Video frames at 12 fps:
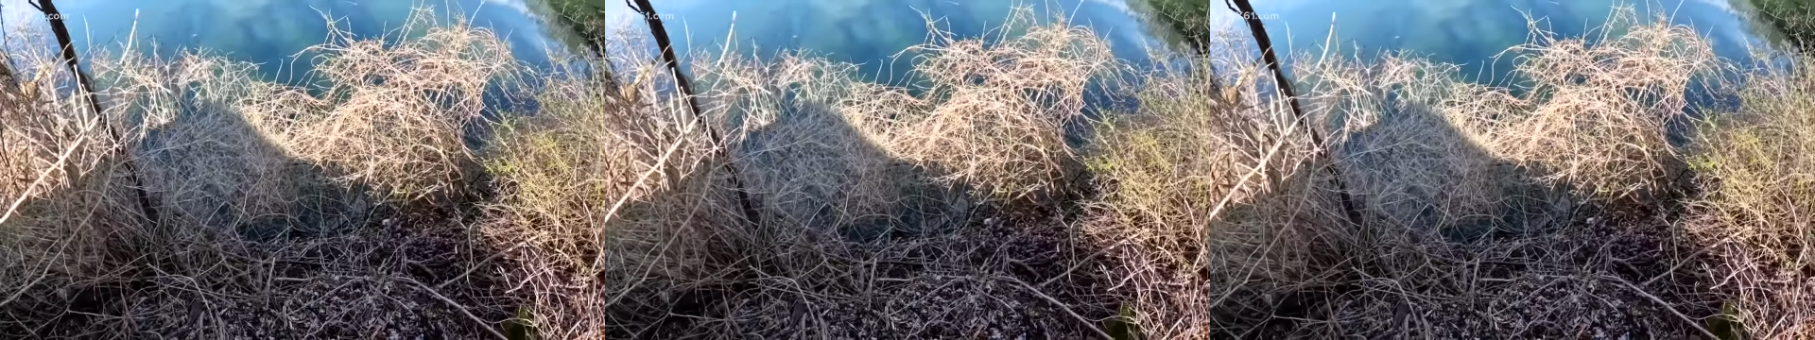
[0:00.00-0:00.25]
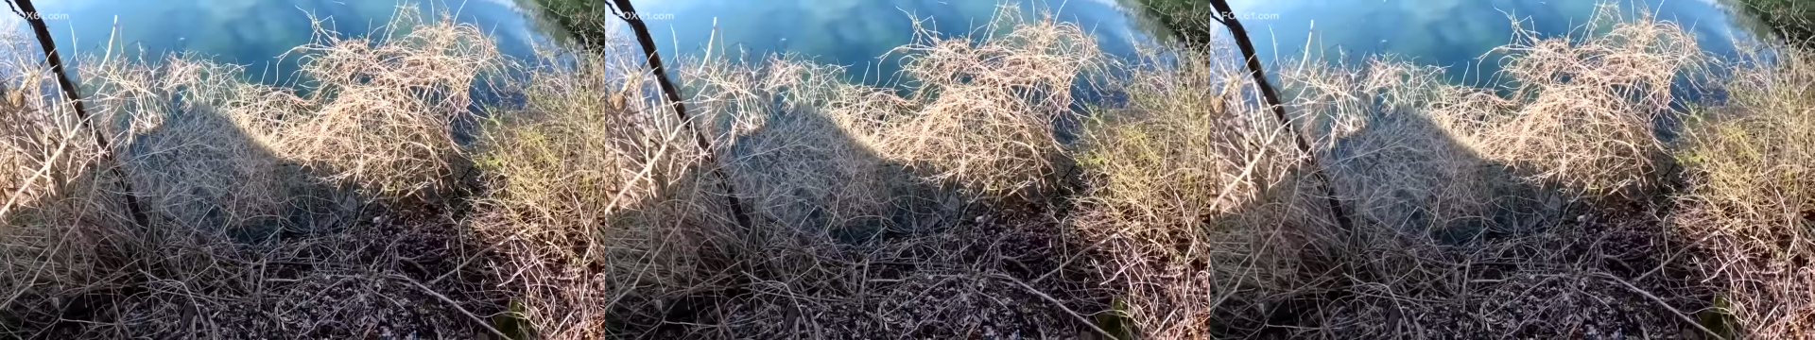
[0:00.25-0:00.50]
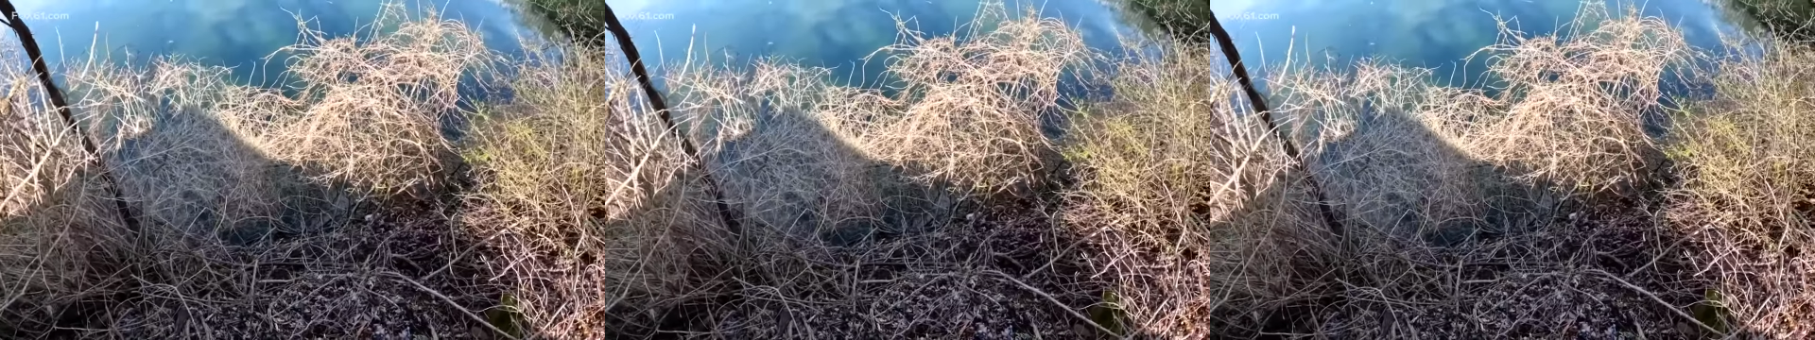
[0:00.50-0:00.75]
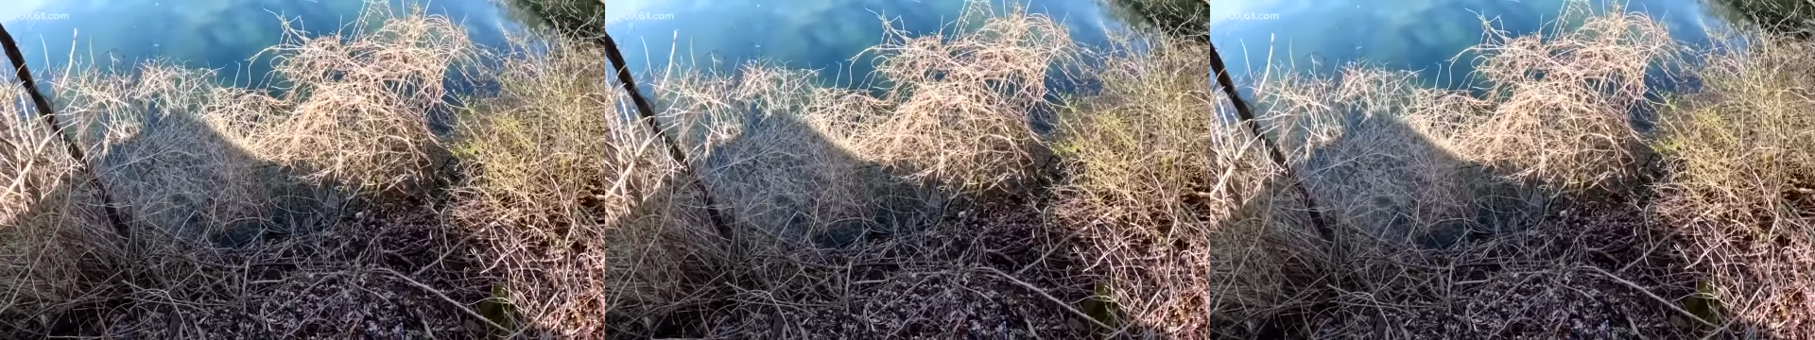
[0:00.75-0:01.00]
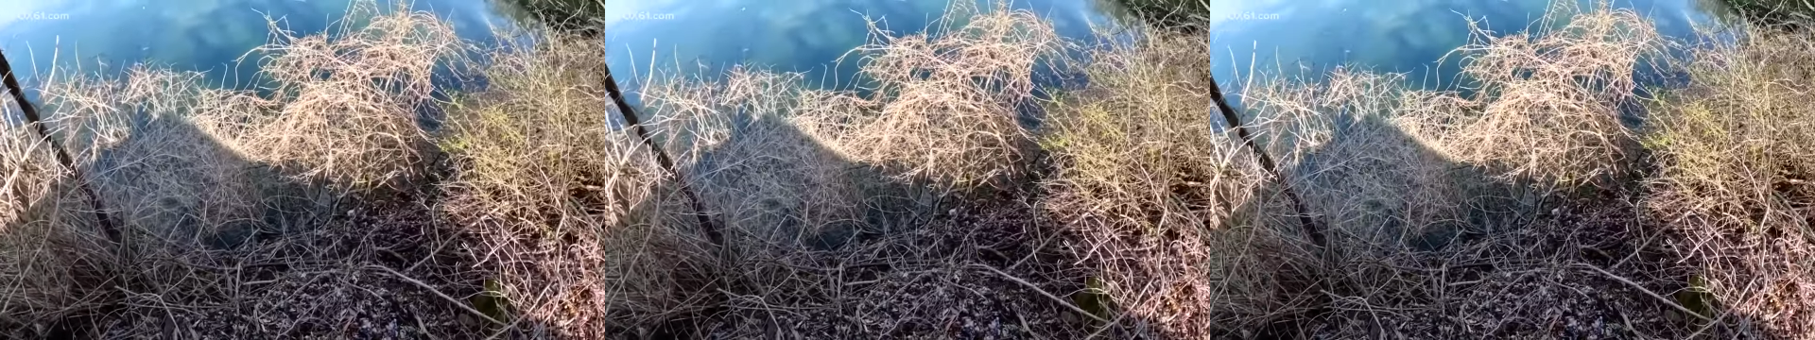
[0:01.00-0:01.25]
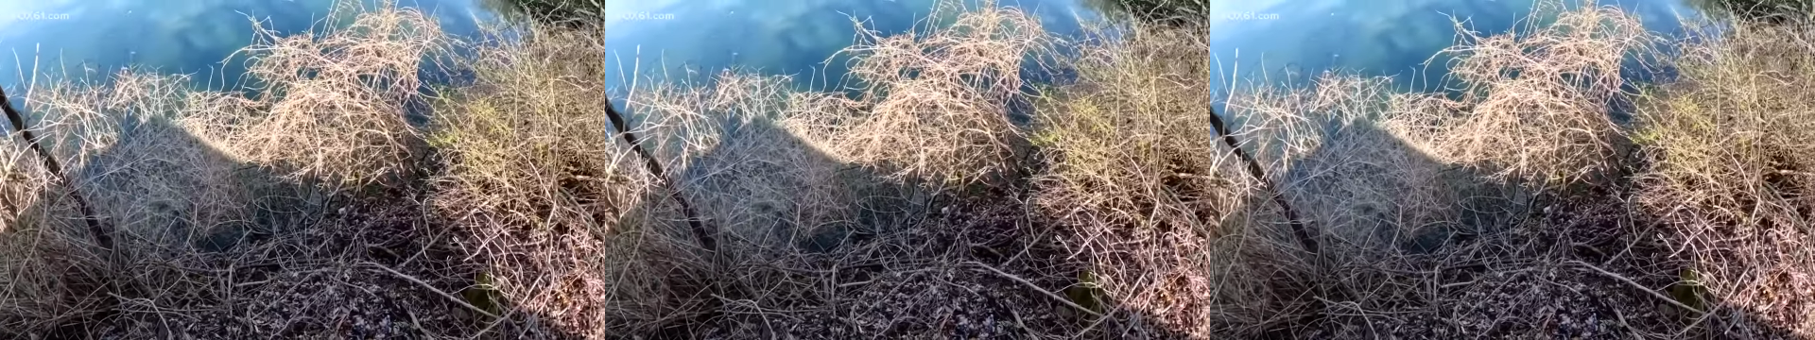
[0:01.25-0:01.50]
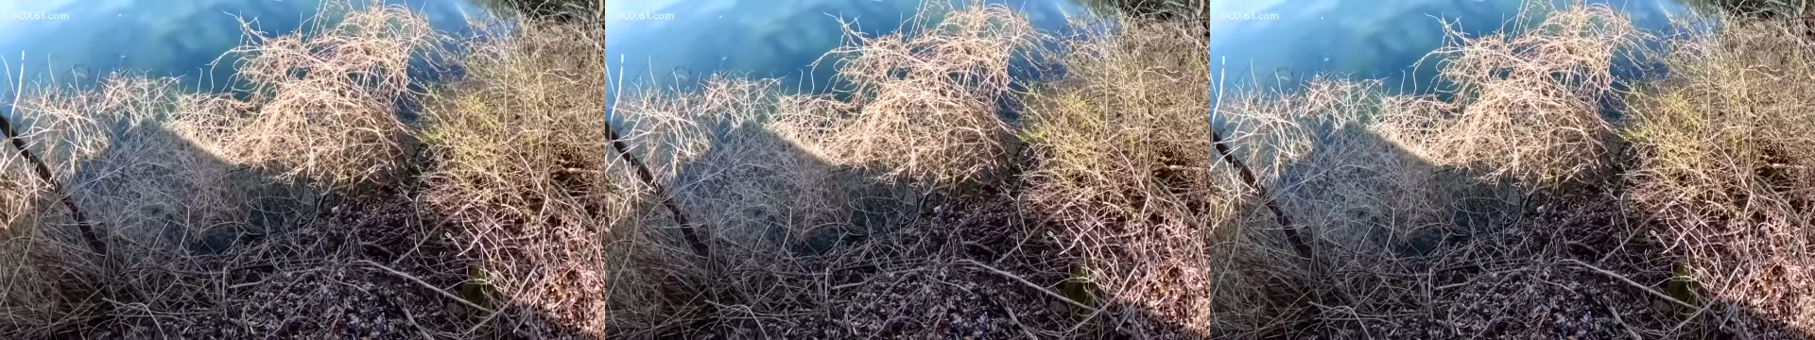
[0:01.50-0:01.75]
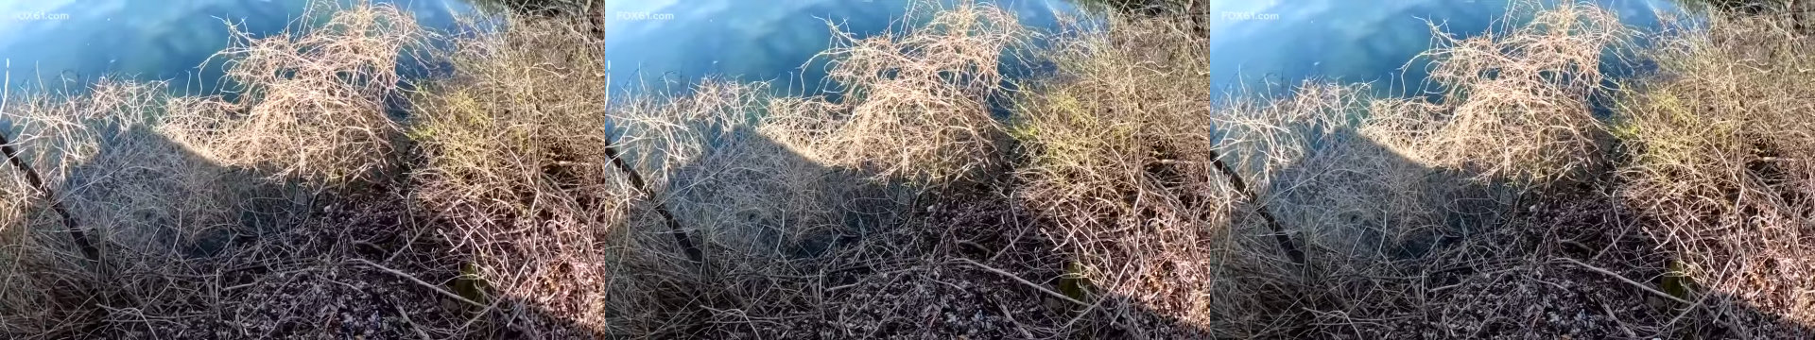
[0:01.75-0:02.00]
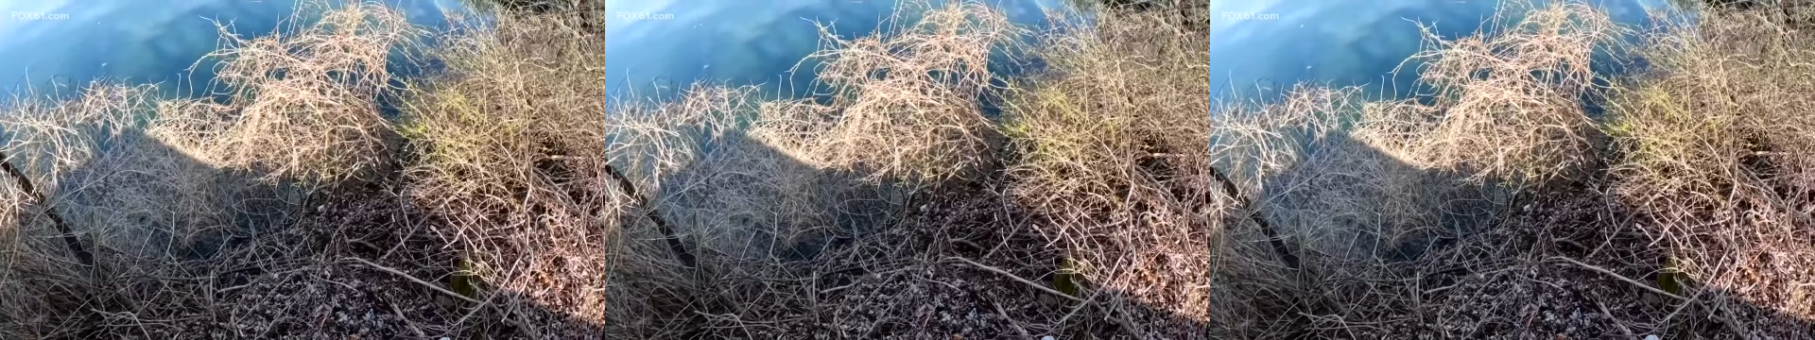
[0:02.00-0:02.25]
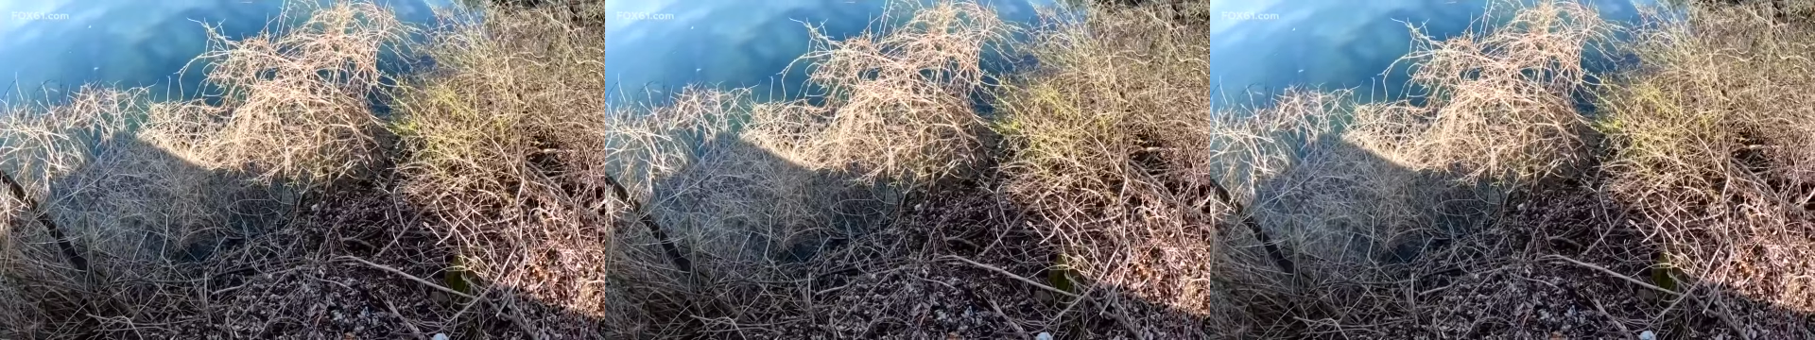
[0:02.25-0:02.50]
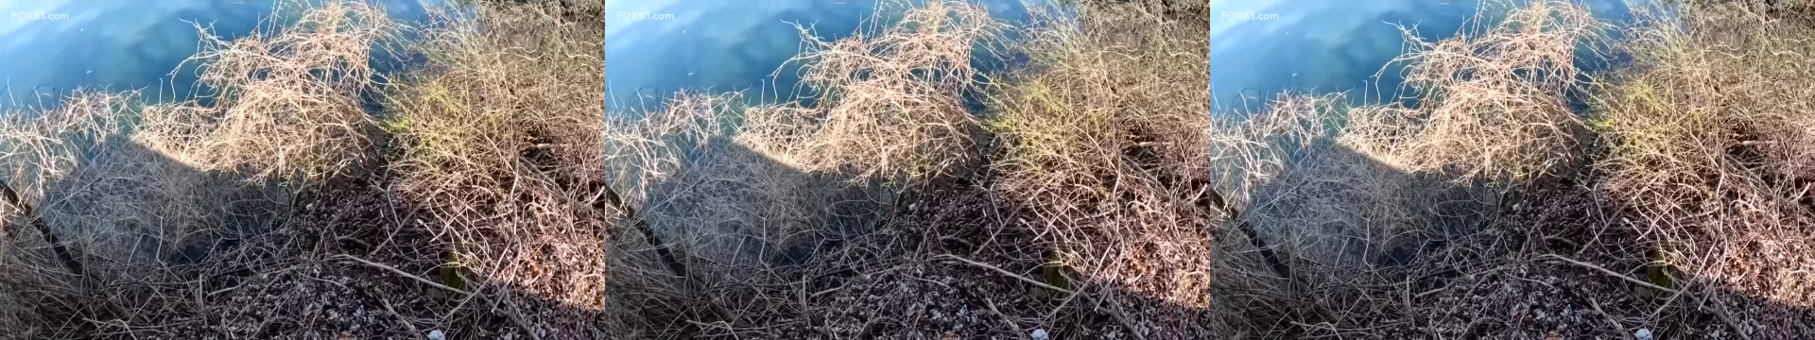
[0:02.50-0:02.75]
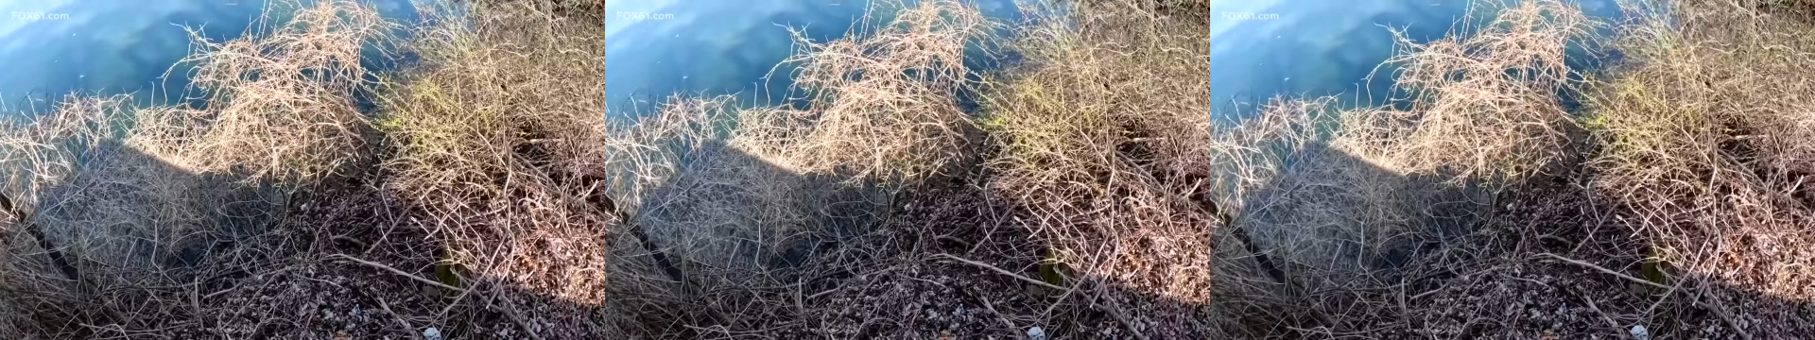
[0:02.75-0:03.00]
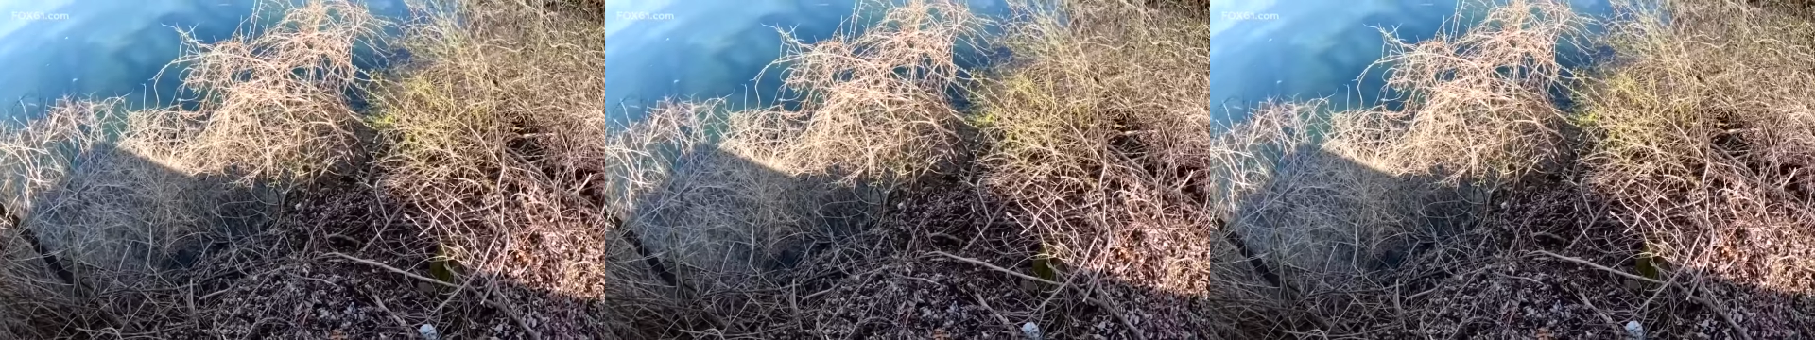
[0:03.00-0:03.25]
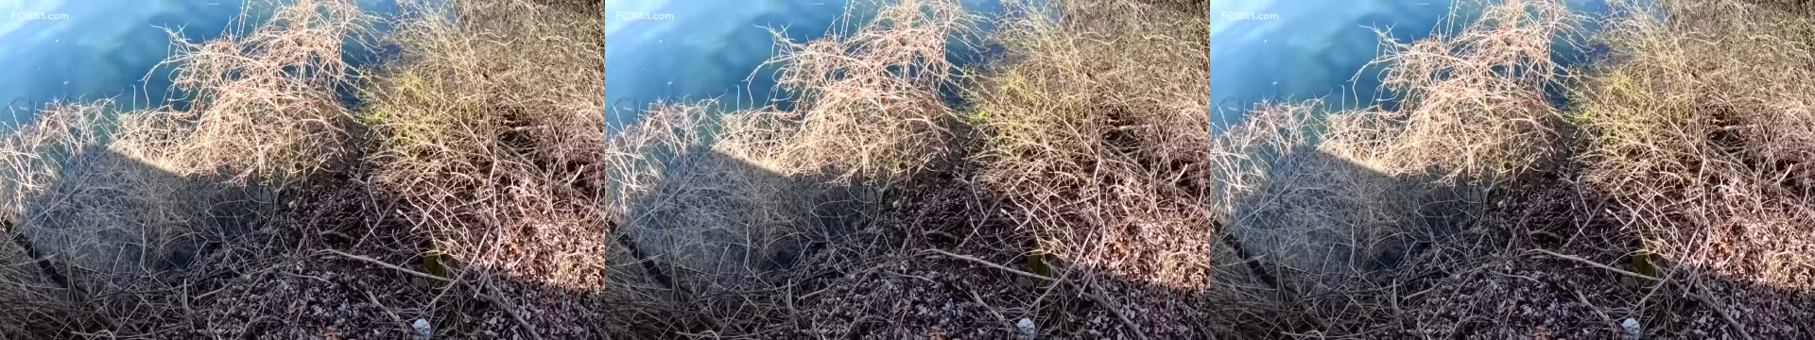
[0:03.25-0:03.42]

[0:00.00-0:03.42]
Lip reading: Nobody's mouth can be seen.